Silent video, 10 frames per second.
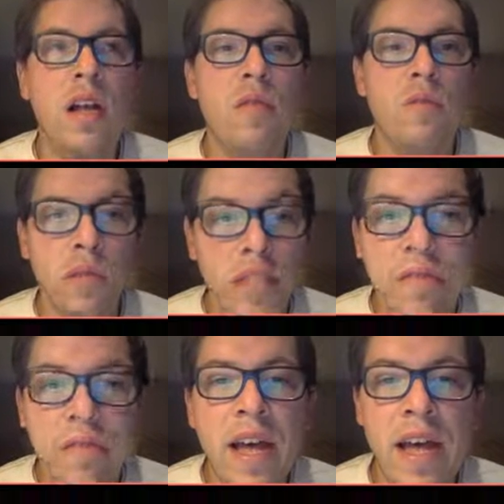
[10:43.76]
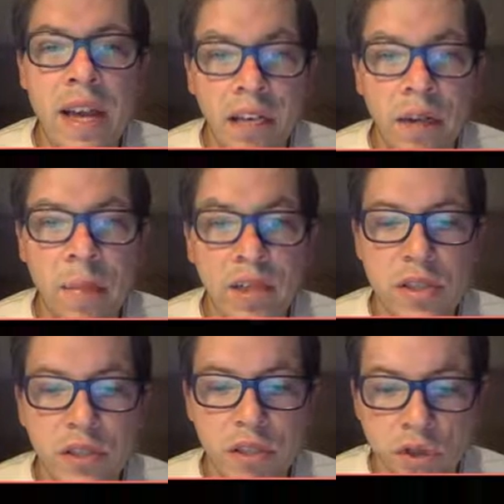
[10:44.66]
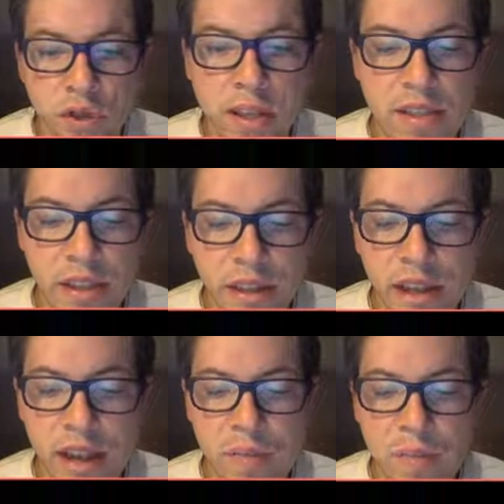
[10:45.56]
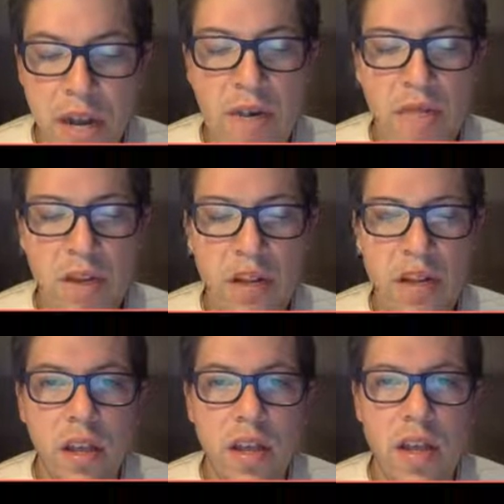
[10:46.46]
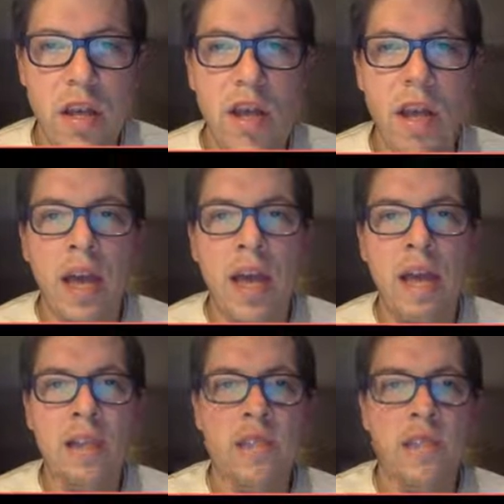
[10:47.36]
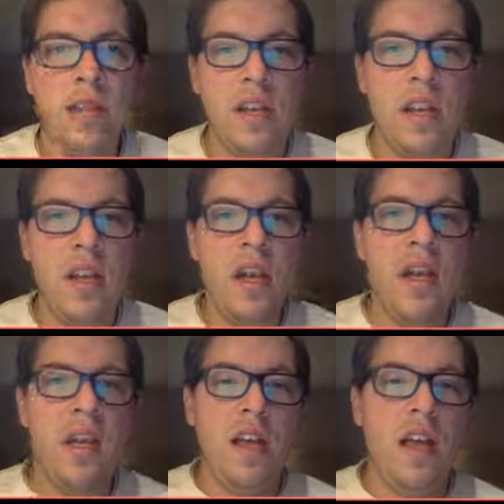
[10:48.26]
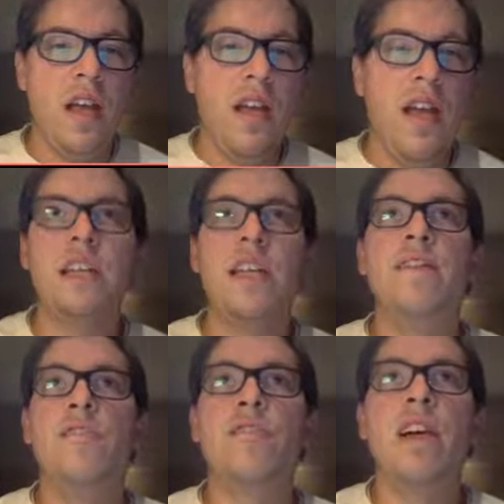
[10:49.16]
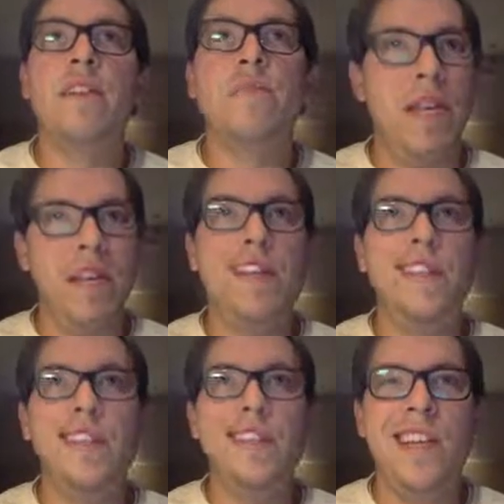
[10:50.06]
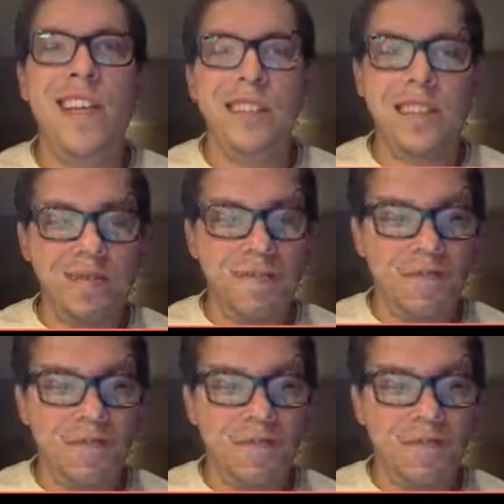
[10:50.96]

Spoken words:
relieve that academic stress that they've been having, and instead of stress, make it a success.